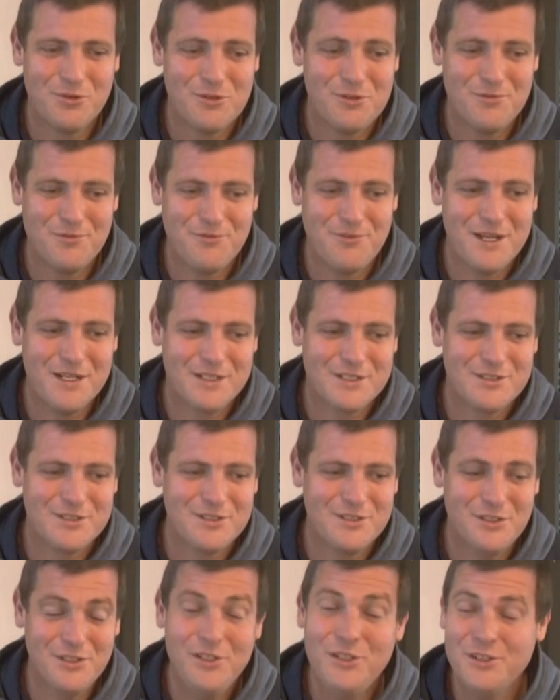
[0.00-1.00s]
In fact,
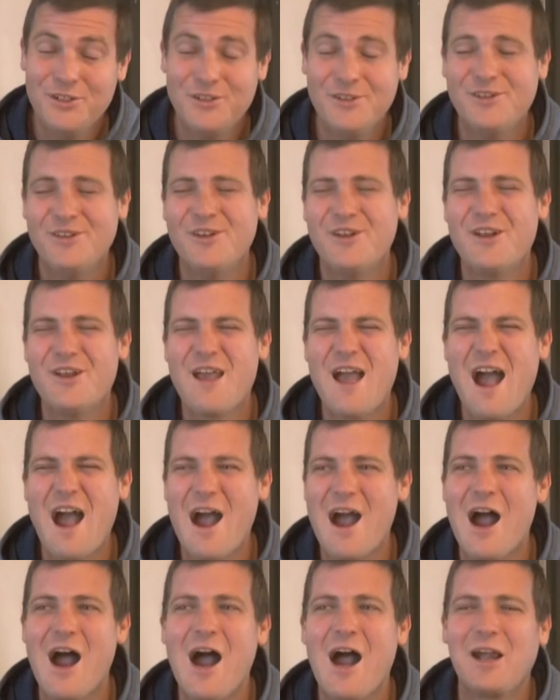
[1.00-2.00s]

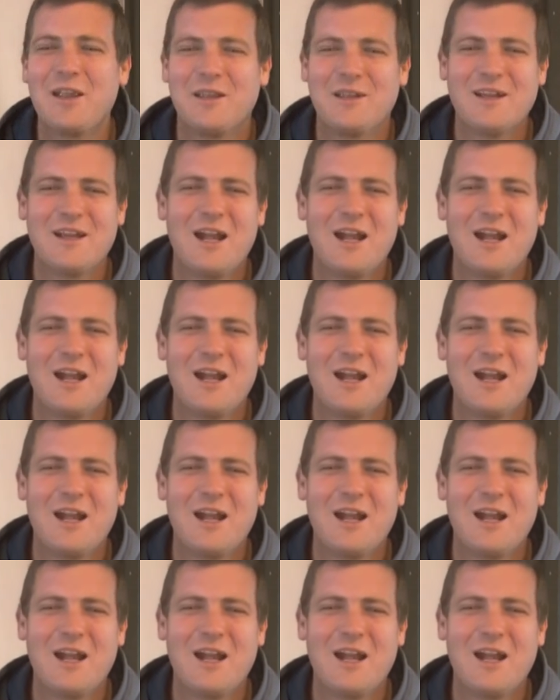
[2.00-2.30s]
I